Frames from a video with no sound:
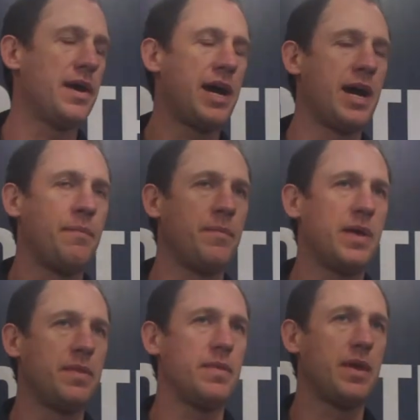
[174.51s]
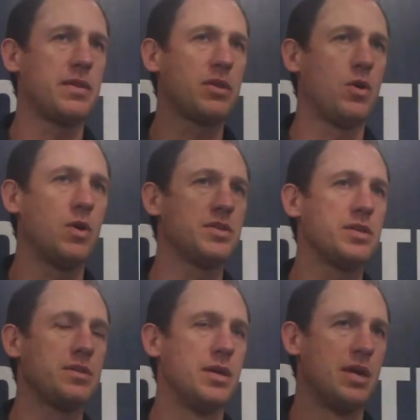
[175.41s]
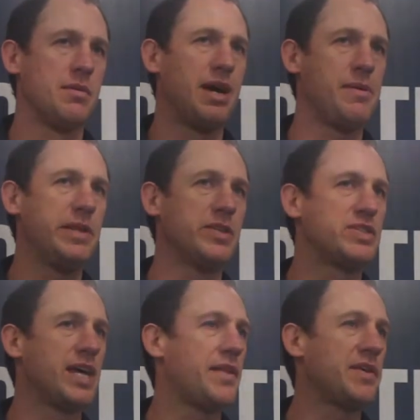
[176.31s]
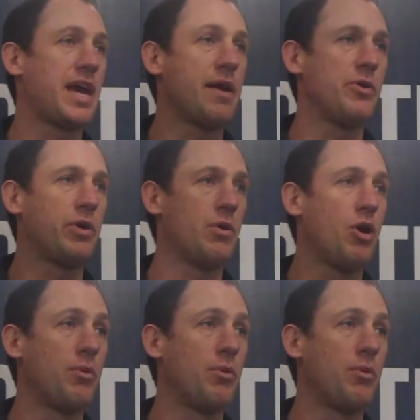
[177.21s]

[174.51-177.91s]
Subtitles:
and guys that maybe didn't start the game really well,